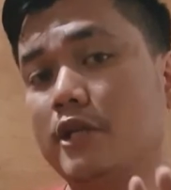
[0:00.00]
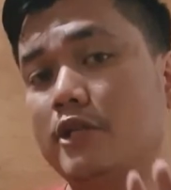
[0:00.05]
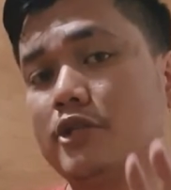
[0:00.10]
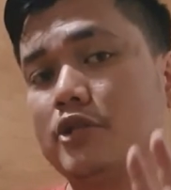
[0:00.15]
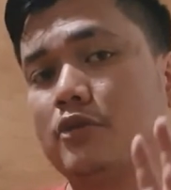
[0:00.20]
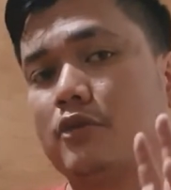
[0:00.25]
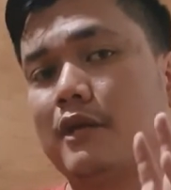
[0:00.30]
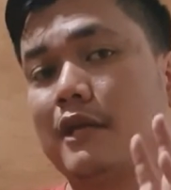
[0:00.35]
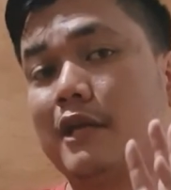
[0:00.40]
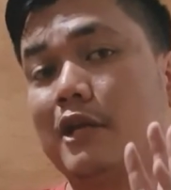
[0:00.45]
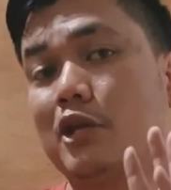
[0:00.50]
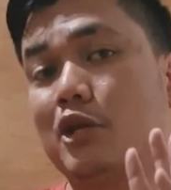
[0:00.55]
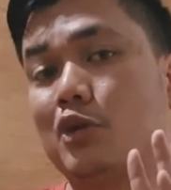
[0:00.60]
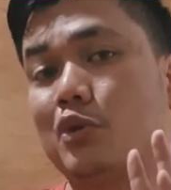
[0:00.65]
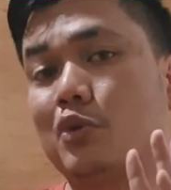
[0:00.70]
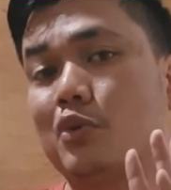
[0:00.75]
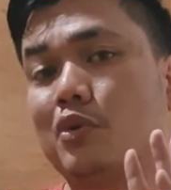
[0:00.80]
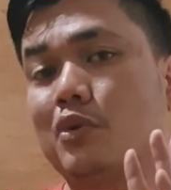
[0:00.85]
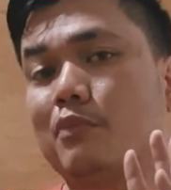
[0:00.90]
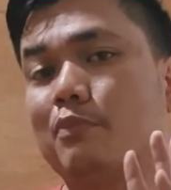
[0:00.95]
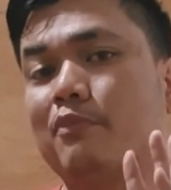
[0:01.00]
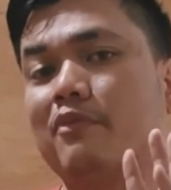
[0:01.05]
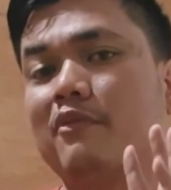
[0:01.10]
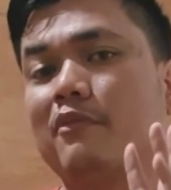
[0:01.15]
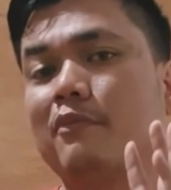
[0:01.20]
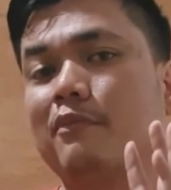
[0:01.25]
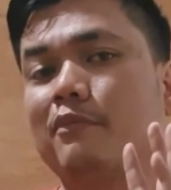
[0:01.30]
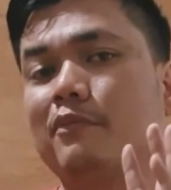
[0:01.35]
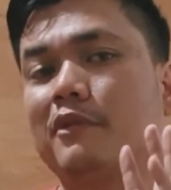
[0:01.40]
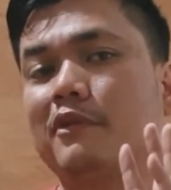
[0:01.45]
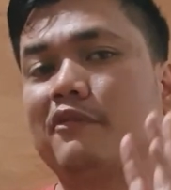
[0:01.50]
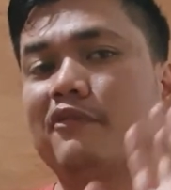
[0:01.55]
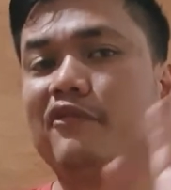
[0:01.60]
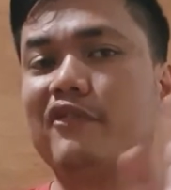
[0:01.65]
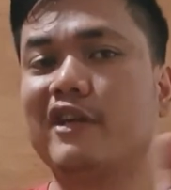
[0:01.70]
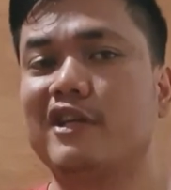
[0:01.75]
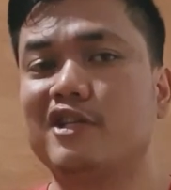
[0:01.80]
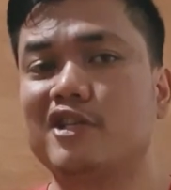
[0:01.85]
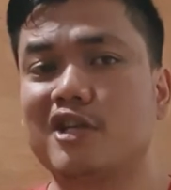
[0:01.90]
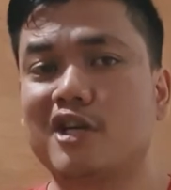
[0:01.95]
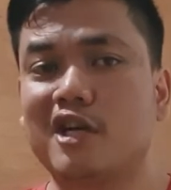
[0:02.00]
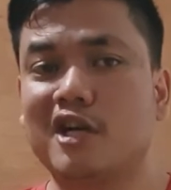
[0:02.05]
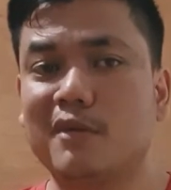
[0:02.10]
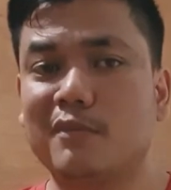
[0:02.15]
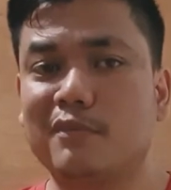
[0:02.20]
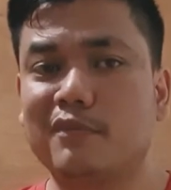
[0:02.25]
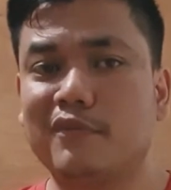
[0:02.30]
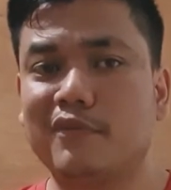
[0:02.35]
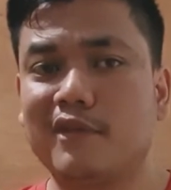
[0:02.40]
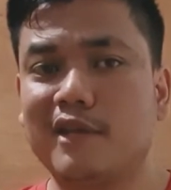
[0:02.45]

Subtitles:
So can you fetch up